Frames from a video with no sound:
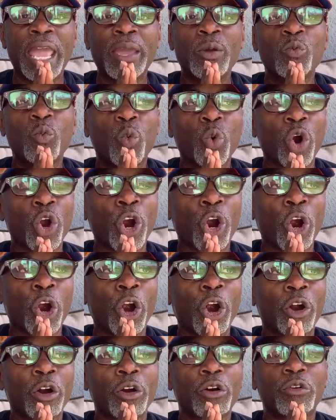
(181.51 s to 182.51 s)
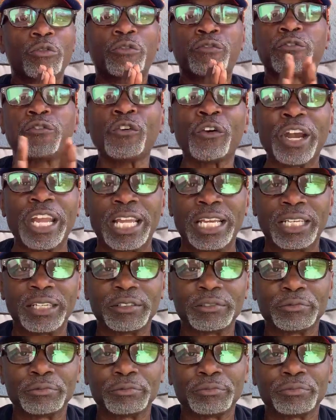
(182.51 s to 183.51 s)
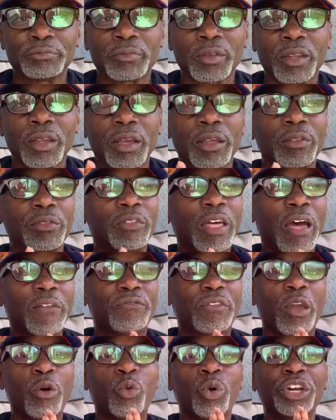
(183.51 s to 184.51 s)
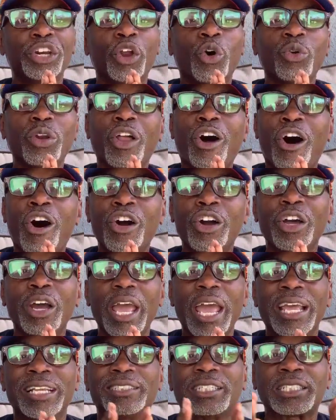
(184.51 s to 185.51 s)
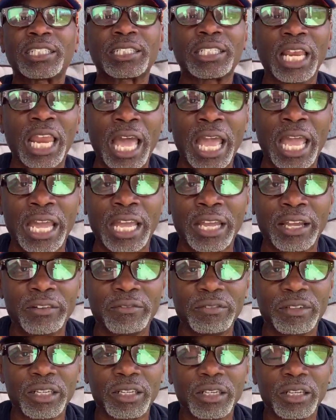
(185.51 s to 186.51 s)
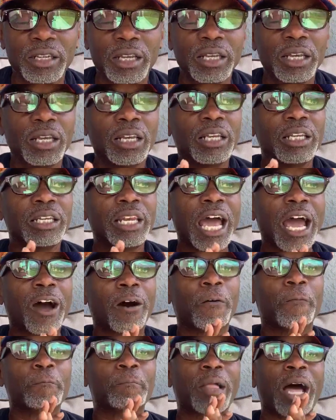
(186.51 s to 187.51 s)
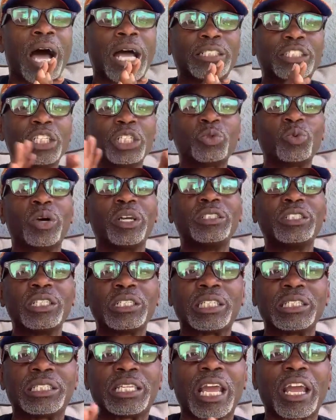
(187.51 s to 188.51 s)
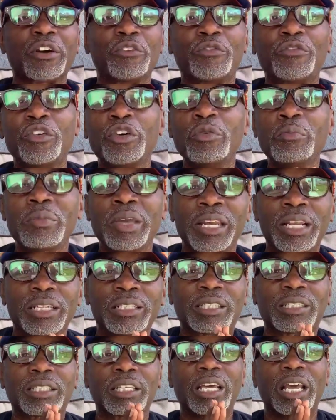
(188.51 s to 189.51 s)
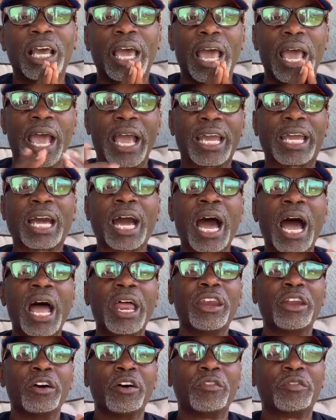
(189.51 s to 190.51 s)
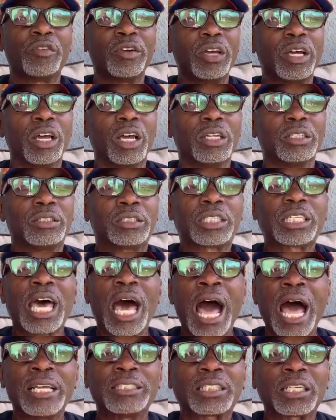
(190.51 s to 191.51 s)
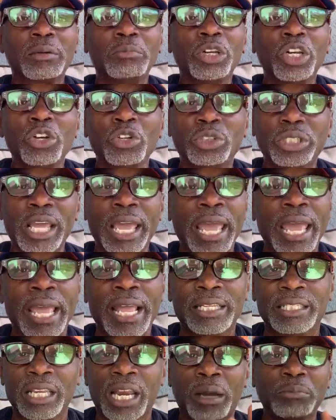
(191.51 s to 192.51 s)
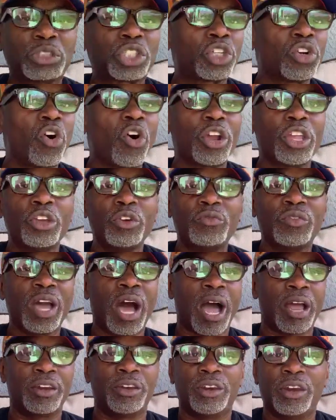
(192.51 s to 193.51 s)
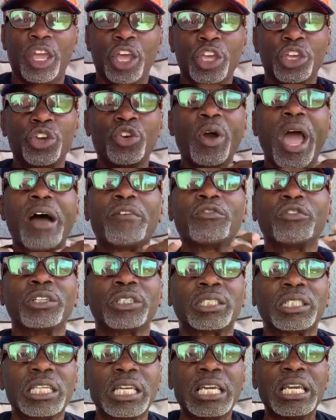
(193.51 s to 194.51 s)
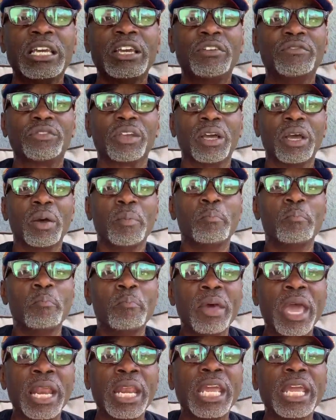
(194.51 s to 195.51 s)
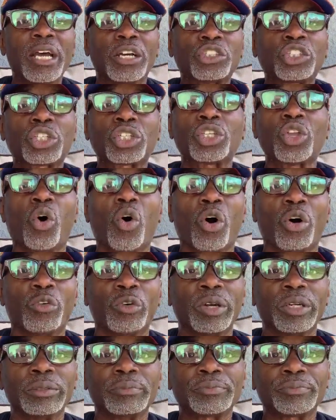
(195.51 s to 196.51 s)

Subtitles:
were free, that they were no longer enslaved. Now, I just wanted to take a few minutes and kind of tie some loose ends. And I'm sure you have received many a story.